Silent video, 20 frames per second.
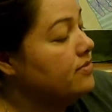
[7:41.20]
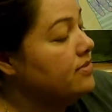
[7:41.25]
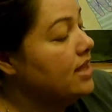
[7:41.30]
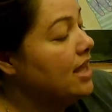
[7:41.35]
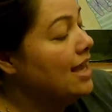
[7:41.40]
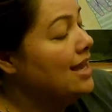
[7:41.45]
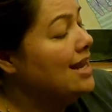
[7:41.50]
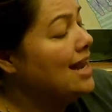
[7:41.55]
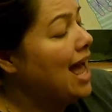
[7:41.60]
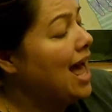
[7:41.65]

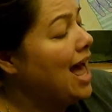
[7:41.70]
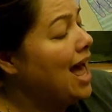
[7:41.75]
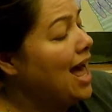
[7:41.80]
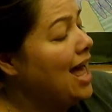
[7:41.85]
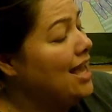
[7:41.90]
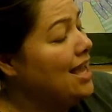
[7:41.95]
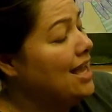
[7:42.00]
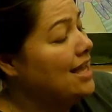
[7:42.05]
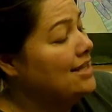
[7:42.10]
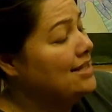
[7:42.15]
an I,
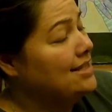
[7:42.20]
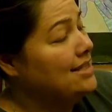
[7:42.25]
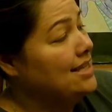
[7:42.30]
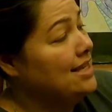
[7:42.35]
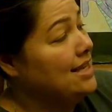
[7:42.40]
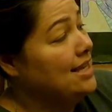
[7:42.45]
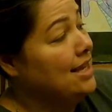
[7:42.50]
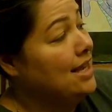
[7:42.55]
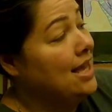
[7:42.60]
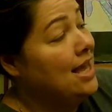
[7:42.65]
a
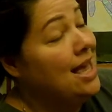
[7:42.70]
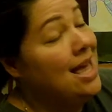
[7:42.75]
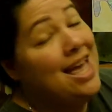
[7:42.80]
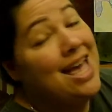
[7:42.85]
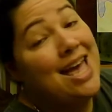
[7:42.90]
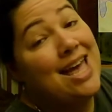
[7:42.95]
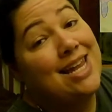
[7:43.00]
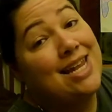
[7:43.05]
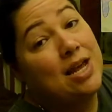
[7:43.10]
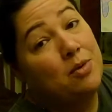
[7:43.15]
T,
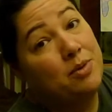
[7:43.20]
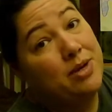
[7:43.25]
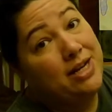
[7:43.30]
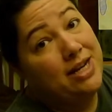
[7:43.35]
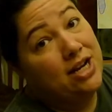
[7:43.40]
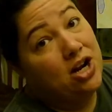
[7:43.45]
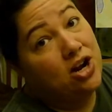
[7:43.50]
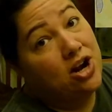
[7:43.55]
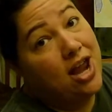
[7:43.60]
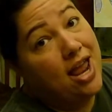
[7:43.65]
and now we need
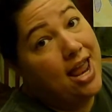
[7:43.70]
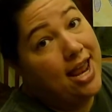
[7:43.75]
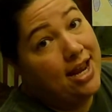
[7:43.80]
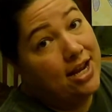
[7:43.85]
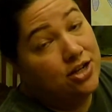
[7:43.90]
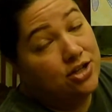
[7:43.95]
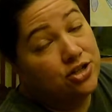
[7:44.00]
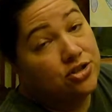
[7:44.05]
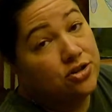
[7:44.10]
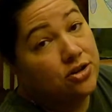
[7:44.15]
our
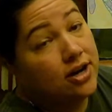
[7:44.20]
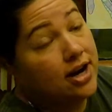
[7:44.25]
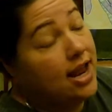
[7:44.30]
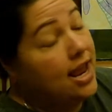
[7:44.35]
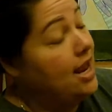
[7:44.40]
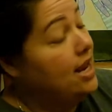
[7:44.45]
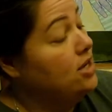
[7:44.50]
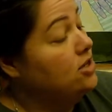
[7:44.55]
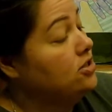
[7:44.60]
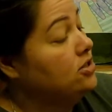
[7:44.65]
H. So our
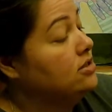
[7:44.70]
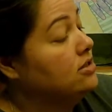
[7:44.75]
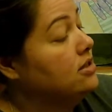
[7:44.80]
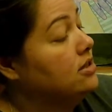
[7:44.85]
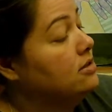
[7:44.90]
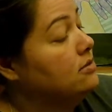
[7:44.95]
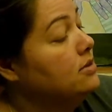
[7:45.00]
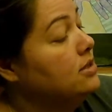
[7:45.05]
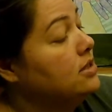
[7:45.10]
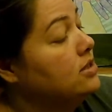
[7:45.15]
H is another
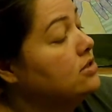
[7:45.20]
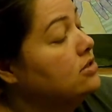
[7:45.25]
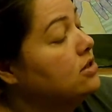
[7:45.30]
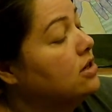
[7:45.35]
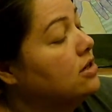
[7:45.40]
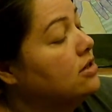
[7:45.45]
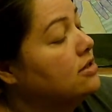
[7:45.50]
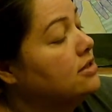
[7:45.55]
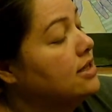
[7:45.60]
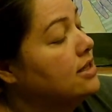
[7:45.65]
one that
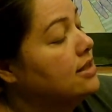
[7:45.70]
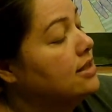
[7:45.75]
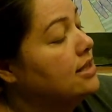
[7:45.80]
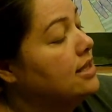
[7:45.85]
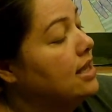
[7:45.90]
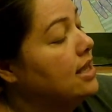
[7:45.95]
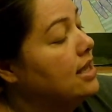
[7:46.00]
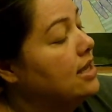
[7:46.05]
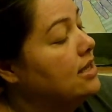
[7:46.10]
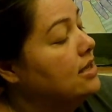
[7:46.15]
starts at the
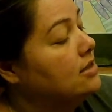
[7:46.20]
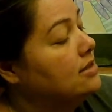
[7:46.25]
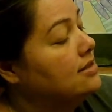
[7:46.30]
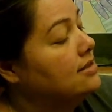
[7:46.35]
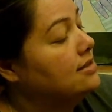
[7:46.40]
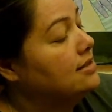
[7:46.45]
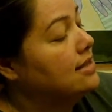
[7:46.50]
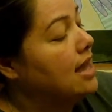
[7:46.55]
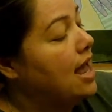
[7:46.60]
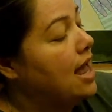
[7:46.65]

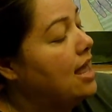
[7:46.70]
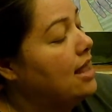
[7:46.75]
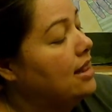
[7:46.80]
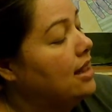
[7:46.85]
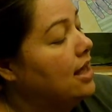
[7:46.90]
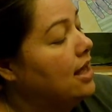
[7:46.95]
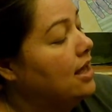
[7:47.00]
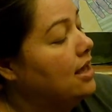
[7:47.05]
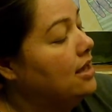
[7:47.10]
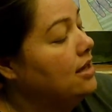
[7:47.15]

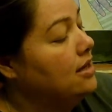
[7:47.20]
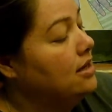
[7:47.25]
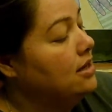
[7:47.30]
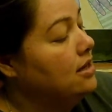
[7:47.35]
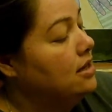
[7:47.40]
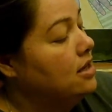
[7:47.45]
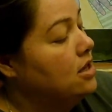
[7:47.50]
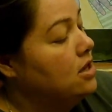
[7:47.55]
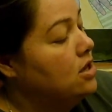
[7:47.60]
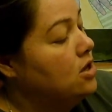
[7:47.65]
skyline.
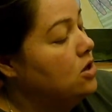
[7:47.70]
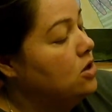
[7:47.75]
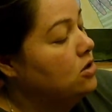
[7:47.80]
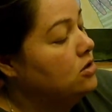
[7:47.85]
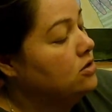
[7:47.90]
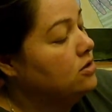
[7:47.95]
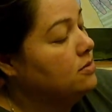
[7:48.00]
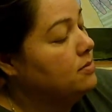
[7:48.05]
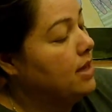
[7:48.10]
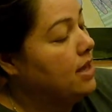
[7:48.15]
So
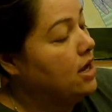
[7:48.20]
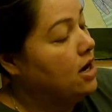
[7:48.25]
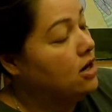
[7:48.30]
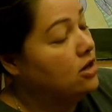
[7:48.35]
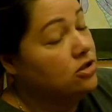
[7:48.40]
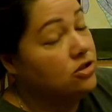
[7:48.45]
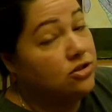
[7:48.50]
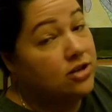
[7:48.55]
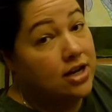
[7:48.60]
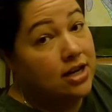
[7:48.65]
we make our
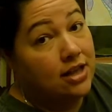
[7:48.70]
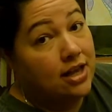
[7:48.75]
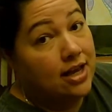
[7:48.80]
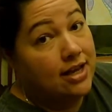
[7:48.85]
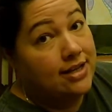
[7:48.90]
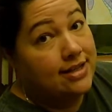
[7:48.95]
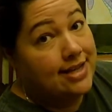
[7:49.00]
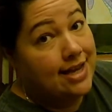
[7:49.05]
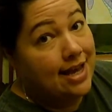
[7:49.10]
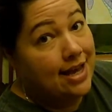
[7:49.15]
straight line
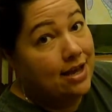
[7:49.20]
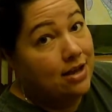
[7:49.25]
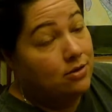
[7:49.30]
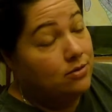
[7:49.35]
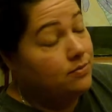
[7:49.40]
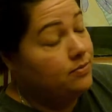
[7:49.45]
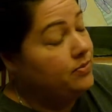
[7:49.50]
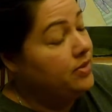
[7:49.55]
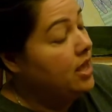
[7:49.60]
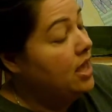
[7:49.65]
down,
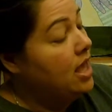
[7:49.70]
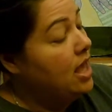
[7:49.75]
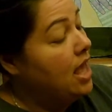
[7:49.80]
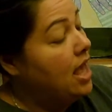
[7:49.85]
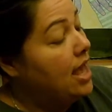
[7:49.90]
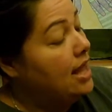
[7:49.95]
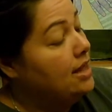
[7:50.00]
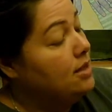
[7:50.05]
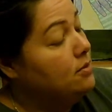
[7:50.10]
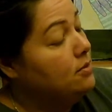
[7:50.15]

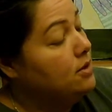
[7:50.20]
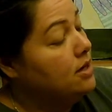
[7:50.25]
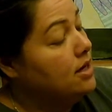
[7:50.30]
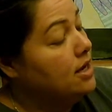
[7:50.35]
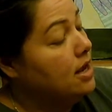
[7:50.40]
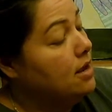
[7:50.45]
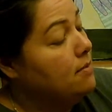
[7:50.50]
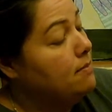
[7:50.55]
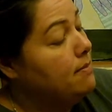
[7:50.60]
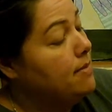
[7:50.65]
and then we're going to
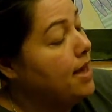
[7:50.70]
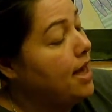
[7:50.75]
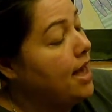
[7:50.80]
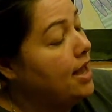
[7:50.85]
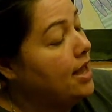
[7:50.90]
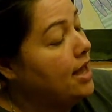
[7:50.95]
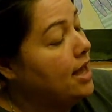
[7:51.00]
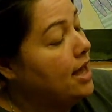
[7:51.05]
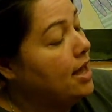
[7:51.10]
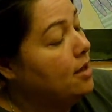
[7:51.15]
come back
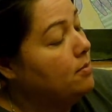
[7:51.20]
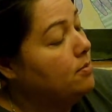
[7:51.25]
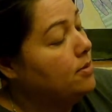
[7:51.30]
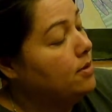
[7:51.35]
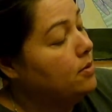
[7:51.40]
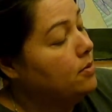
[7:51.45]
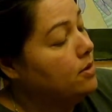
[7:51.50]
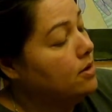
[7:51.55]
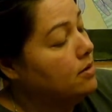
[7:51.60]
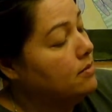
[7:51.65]
up and
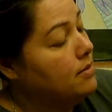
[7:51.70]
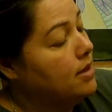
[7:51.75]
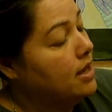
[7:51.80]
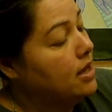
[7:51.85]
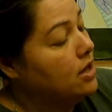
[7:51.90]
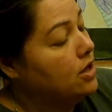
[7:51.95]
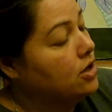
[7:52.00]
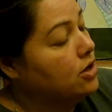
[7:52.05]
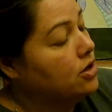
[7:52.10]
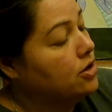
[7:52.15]
we're going to make a
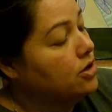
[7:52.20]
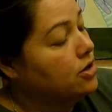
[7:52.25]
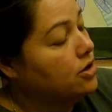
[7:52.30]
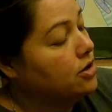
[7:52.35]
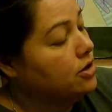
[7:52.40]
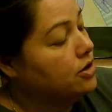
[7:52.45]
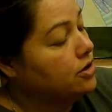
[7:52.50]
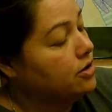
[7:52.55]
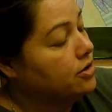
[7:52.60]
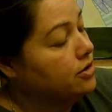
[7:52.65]

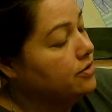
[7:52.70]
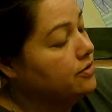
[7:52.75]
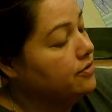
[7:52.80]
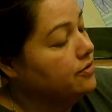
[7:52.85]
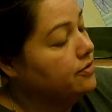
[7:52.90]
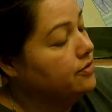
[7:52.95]
curve